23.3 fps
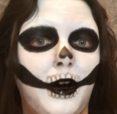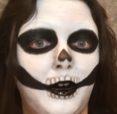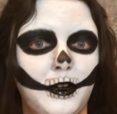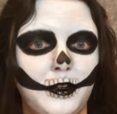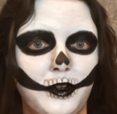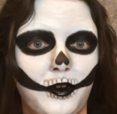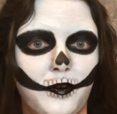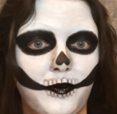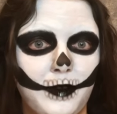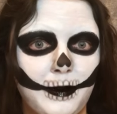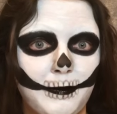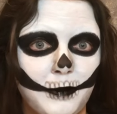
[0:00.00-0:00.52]

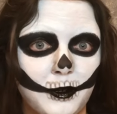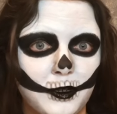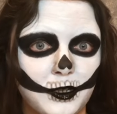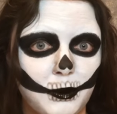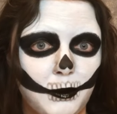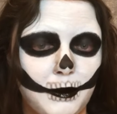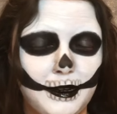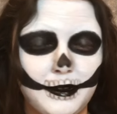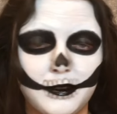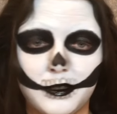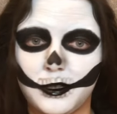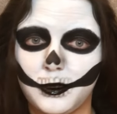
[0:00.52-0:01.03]
On November
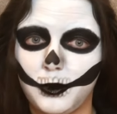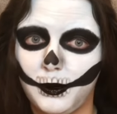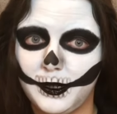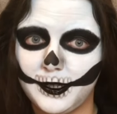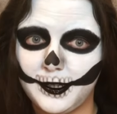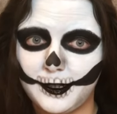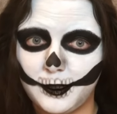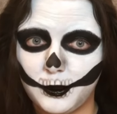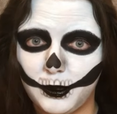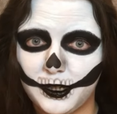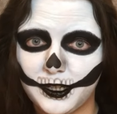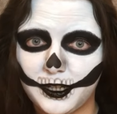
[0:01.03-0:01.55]
12th,
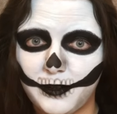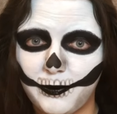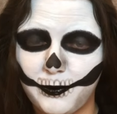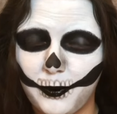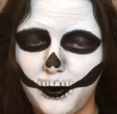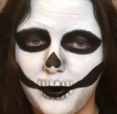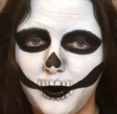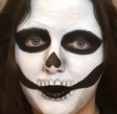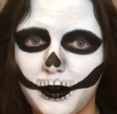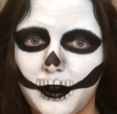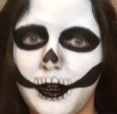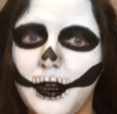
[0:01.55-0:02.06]

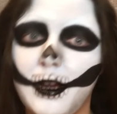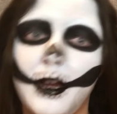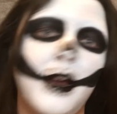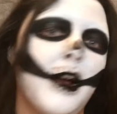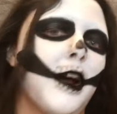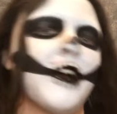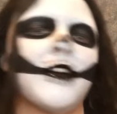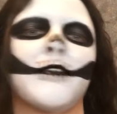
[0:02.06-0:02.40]
2024,